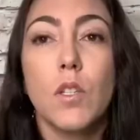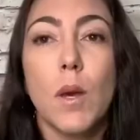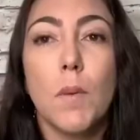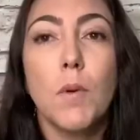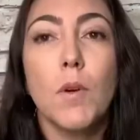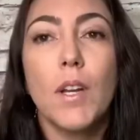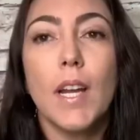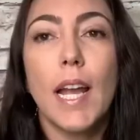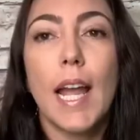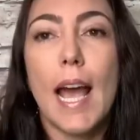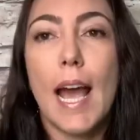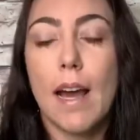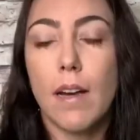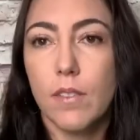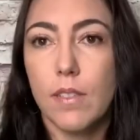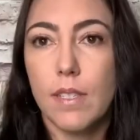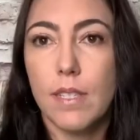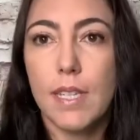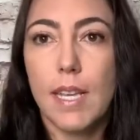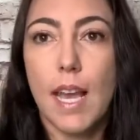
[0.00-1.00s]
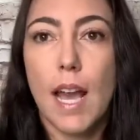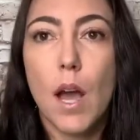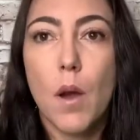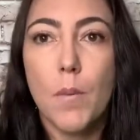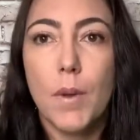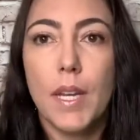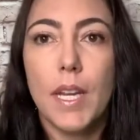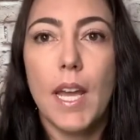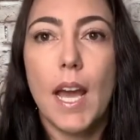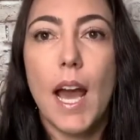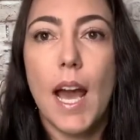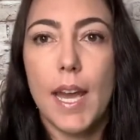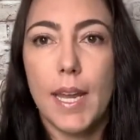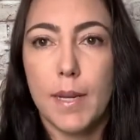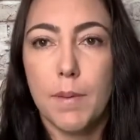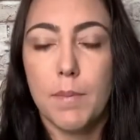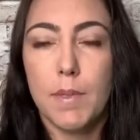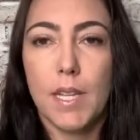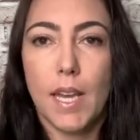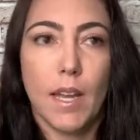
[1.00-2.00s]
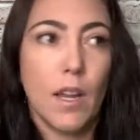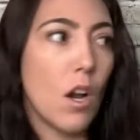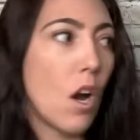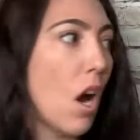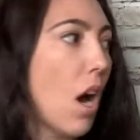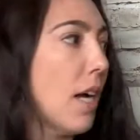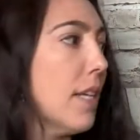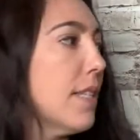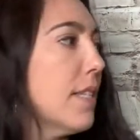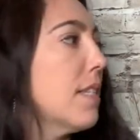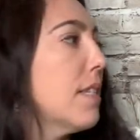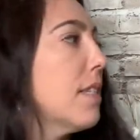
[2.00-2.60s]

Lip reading: I'm gonna count to see how many items I got.